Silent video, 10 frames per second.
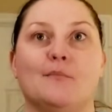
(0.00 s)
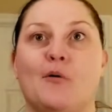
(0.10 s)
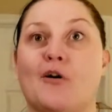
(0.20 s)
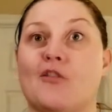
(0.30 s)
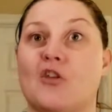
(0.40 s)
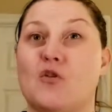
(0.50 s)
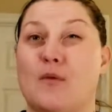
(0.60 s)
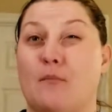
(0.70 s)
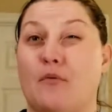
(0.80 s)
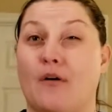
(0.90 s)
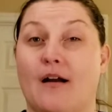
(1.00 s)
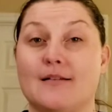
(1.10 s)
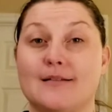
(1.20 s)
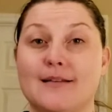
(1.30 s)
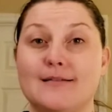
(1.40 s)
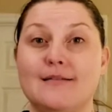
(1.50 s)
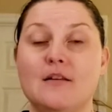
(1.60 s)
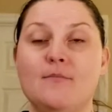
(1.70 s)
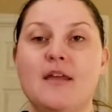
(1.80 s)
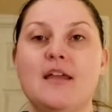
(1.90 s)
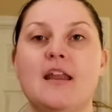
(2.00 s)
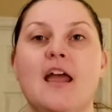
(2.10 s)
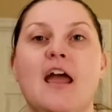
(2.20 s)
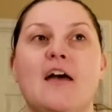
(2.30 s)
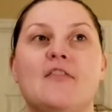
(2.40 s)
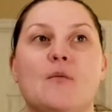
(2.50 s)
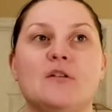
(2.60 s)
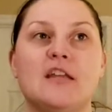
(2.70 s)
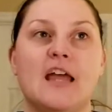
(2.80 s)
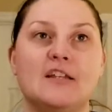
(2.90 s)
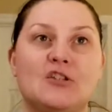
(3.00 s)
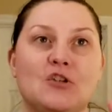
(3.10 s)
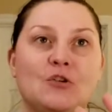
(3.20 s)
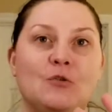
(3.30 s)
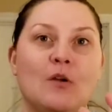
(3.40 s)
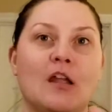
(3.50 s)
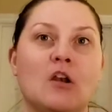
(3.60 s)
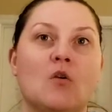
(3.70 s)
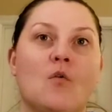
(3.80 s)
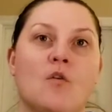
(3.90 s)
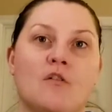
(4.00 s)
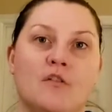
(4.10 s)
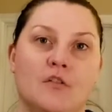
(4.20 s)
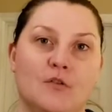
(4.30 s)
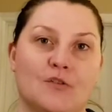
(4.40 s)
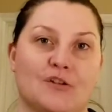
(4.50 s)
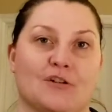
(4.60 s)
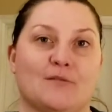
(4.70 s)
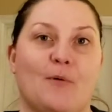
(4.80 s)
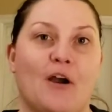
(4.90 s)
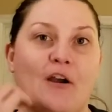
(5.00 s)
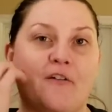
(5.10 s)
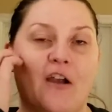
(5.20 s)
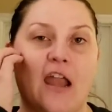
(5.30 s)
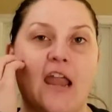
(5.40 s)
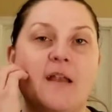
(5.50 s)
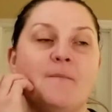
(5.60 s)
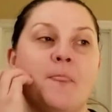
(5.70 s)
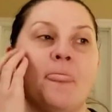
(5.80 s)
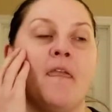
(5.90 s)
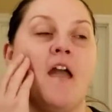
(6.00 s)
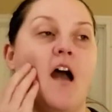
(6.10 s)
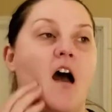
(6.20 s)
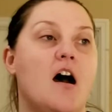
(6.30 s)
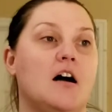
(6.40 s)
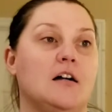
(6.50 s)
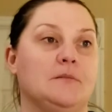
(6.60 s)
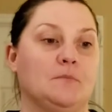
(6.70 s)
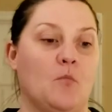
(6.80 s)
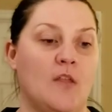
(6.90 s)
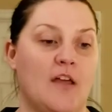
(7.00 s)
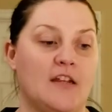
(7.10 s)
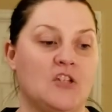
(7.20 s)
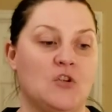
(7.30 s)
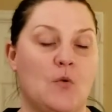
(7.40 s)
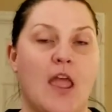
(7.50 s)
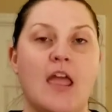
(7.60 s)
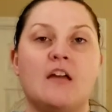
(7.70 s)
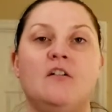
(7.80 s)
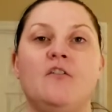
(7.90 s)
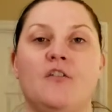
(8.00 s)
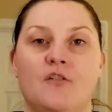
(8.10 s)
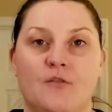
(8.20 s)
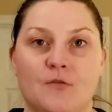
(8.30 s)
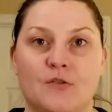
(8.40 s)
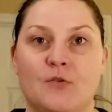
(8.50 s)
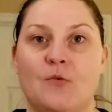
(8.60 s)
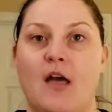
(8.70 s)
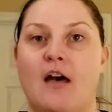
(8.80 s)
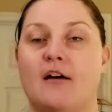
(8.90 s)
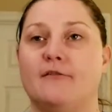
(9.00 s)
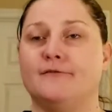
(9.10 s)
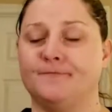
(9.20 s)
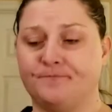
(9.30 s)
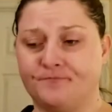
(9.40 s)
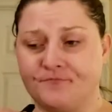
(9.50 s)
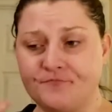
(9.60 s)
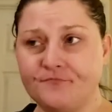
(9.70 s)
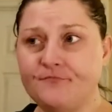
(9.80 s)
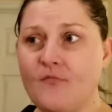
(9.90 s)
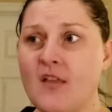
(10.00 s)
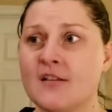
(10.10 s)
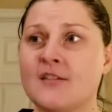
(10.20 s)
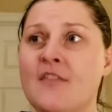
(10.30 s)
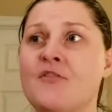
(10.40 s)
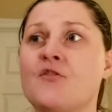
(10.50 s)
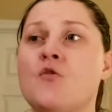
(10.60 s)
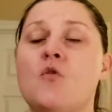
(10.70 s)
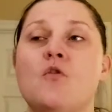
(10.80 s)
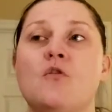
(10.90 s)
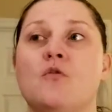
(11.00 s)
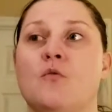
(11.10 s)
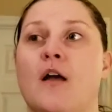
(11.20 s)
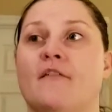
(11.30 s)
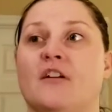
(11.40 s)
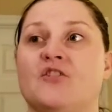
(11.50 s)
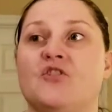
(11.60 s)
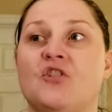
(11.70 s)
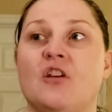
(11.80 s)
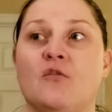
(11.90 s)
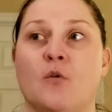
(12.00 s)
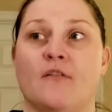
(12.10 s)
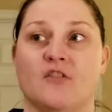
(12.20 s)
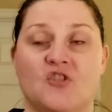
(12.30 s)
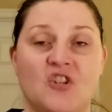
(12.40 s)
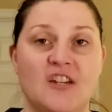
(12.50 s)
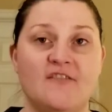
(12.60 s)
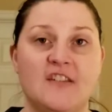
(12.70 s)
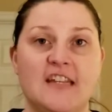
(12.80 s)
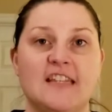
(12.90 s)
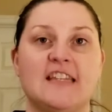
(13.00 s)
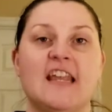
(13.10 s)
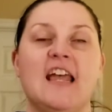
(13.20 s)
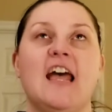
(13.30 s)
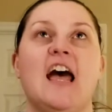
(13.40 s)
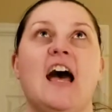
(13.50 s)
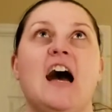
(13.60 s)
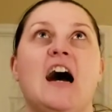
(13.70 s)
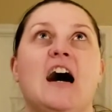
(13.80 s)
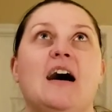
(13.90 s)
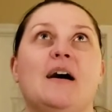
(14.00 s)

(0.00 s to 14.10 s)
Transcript: part of the human process a little bit that we tend to ignore the losers part, right? We like to hail those who have set their goal, who have achieved it. We